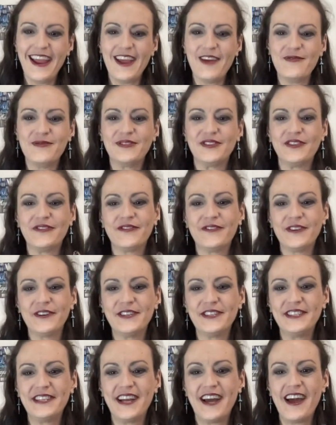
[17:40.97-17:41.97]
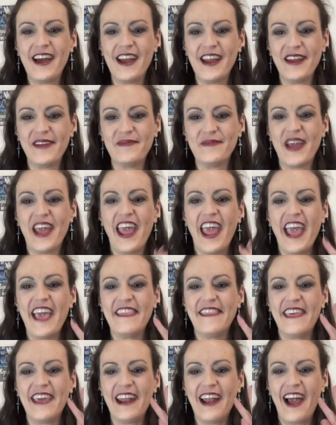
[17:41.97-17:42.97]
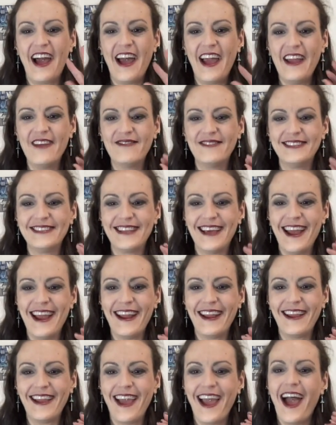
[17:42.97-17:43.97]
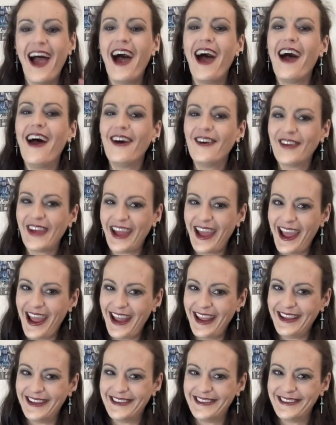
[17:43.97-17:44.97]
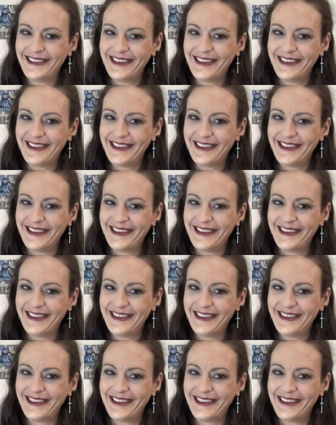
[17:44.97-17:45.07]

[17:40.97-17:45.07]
it was the first time that I was like, okay,